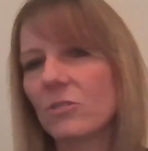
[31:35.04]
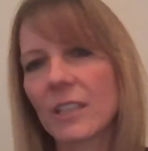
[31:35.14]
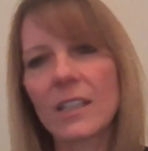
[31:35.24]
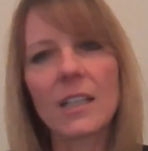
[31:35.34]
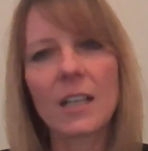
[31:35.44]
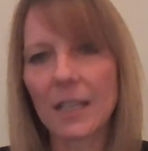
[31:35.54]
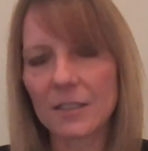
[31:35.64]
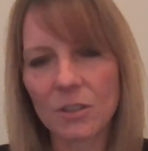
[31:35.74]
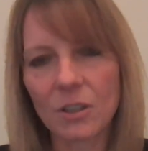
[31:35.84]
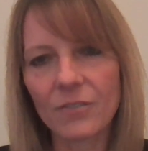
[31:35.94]
drinking
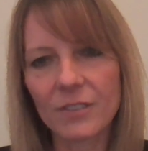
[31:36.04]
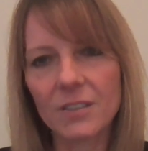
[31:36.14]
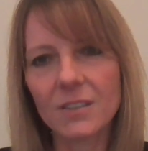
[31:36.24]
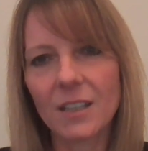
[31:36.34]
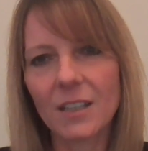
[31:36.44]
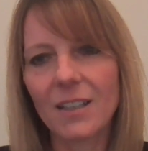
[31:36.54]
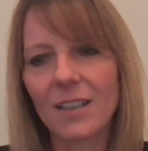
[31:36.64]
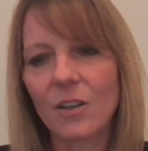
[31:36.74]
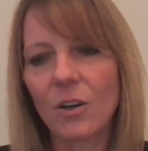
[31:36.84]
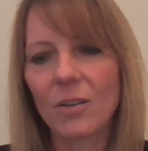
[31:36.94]
less often,
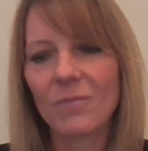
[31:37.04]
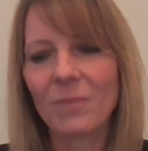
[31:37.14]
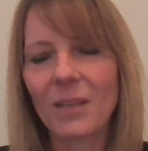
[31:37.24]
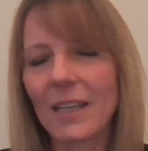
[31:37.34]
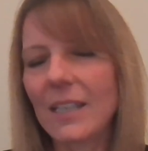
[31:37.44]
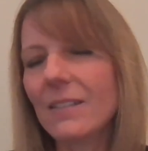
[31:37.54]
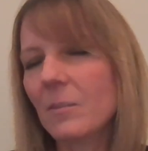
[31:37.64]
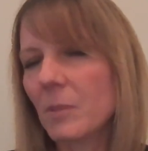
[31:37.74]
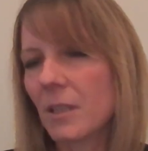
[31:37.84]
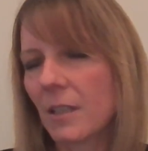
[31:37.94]

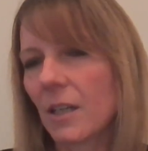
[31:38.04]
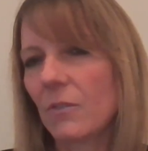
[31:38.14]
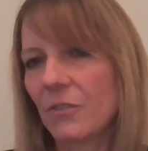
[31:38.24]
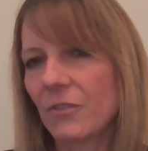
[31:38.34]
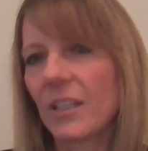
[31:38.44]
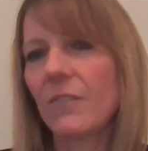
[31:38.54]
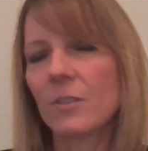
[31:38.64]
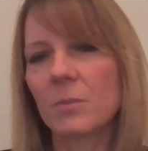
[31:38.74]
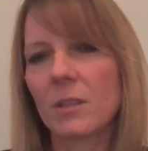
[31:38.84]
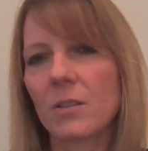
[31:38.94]
plays a bit in our
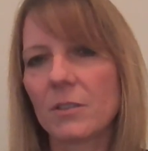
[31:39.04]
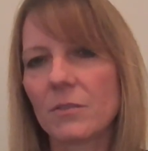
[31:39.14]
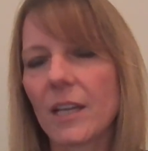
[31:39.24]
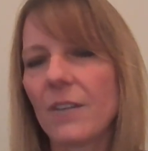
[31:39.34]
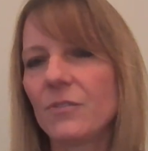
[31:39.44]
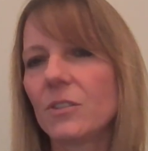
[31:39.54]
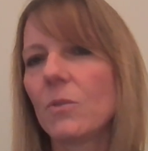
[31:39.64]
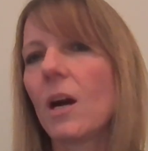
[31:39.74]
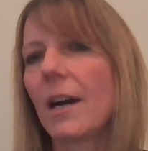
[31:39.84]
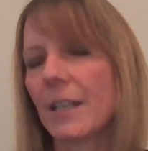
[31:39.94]
favor because we have
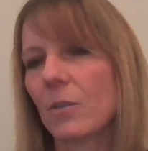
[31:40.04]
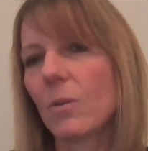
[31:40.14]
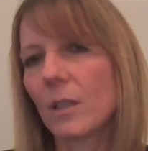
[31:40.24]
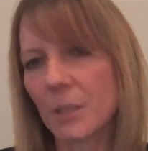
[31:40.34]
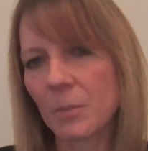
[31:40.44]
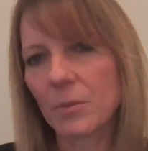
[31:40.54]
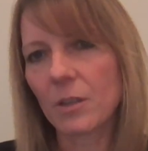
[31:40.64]
so high quality